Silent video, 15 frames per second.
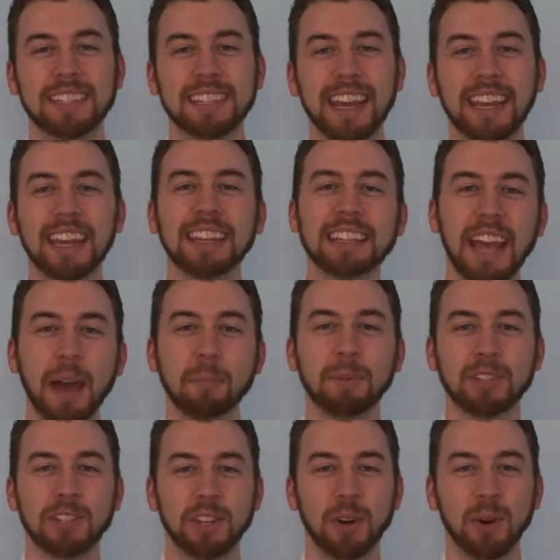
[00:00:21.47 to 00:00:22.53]
second
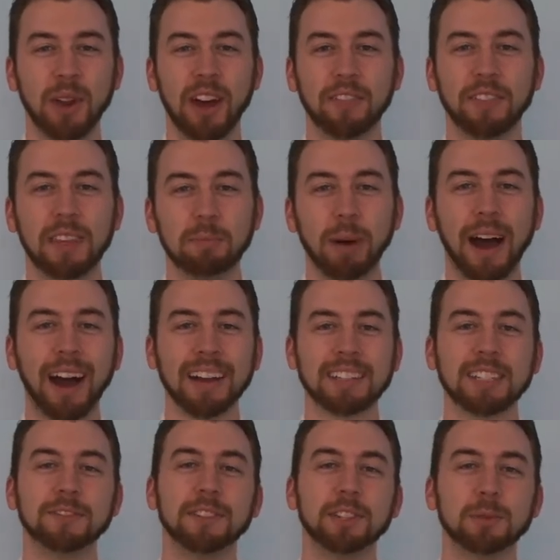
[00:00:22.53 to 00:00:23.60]
episode of the
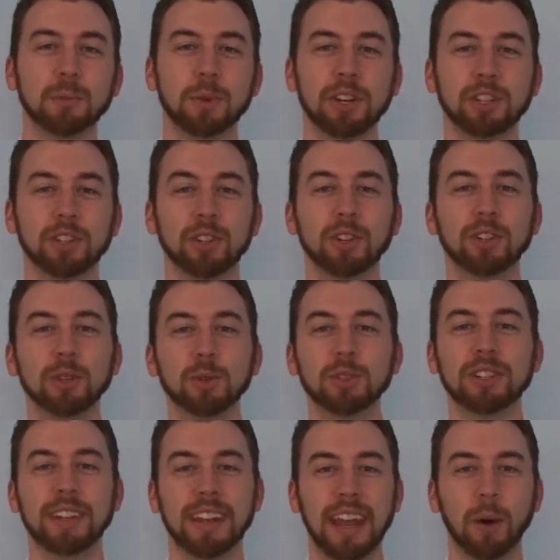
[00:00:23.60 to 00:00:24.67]
Positive Inspirational
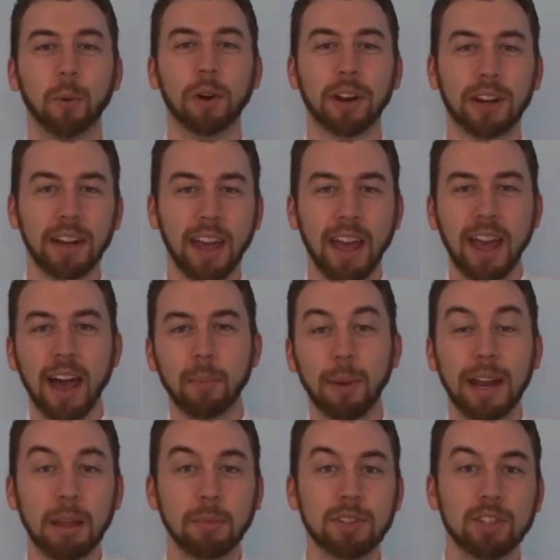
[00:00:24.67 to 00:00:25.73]
News Network.
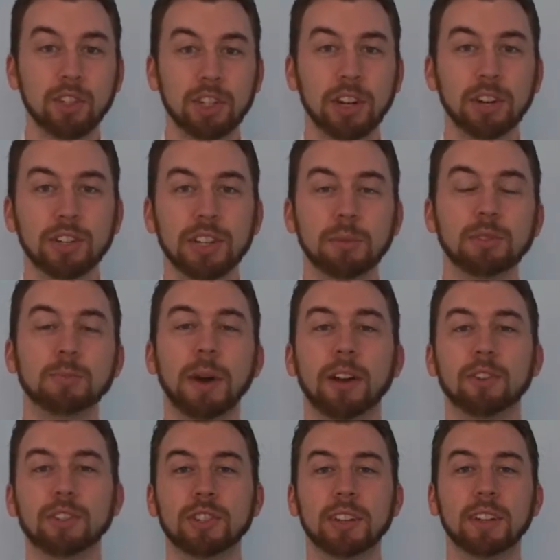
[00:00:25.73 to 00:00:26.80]
My name is Jared James
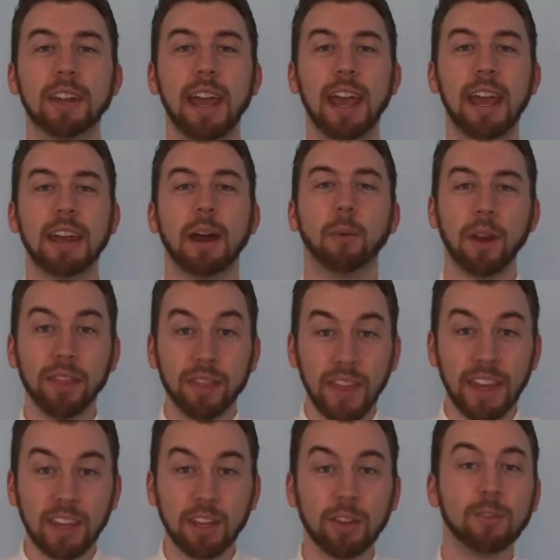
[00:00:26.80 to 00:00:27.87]
Pedersen and I want to
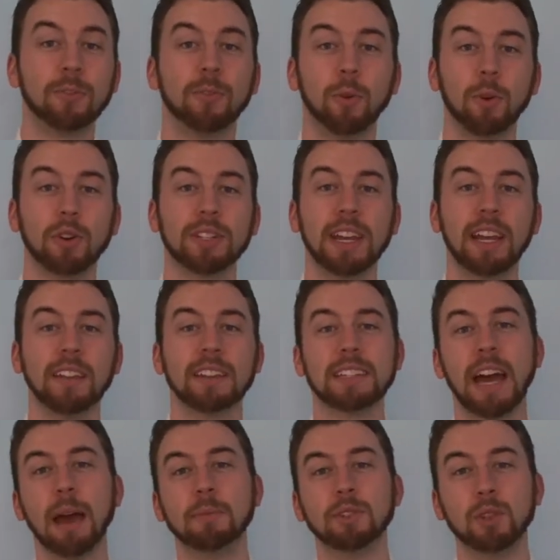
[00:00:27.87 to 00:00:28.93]
thank you for taking the
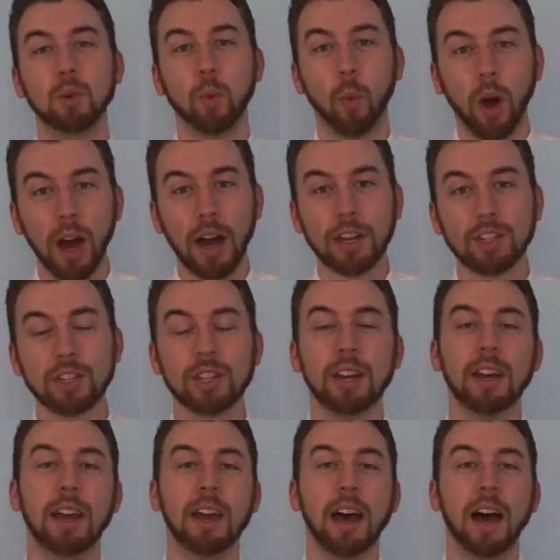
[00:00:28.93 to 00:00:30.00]
time to watch